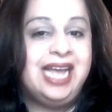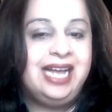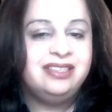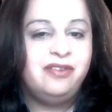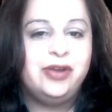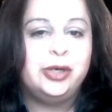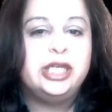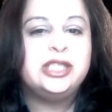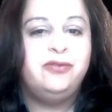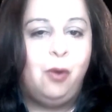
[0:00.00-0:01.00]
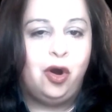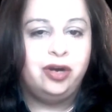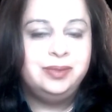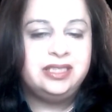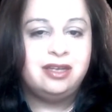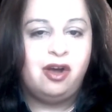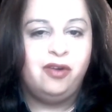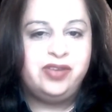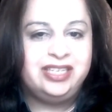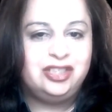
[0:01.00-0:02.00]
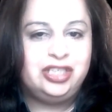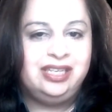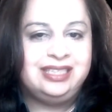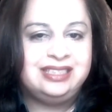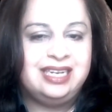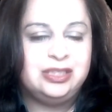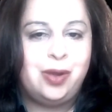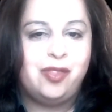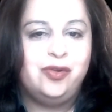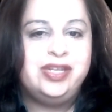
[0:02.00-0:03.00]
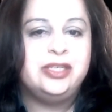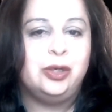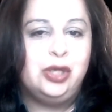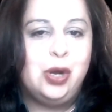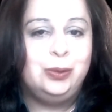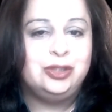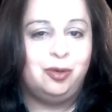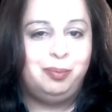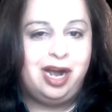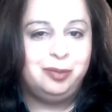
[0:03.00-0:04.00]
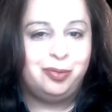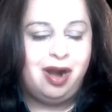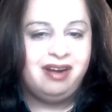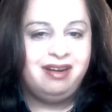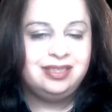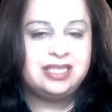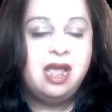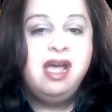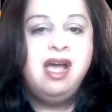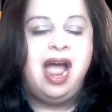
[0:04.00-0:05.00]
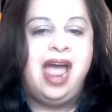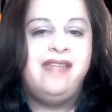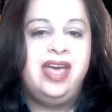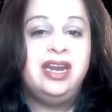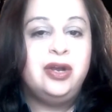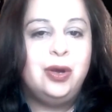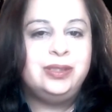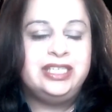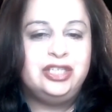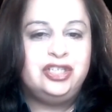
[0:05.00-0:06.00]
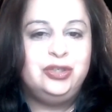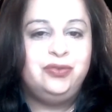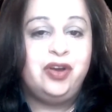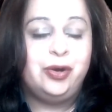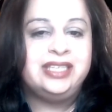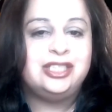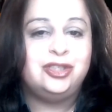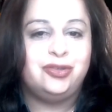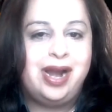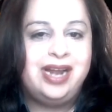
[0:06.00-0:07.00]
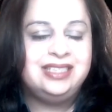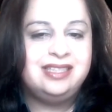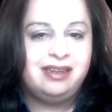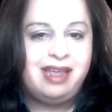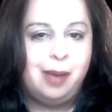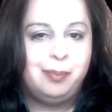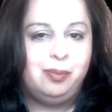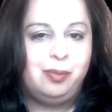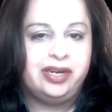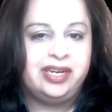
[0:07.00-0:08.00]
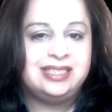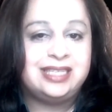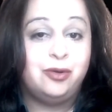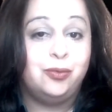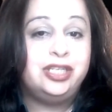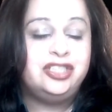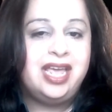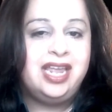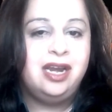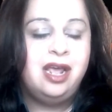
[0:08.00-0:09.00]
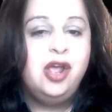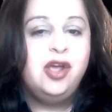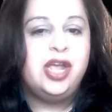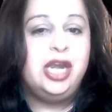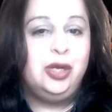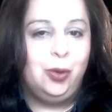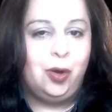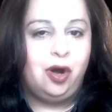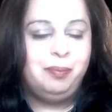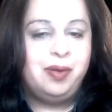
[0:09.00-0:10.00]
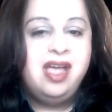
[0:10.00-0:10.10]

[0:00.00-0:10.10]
debt, various forms of ESG-linked debt, whether these are loans or bond products. And then it goes into various trends in the capital markets that originated in Europe,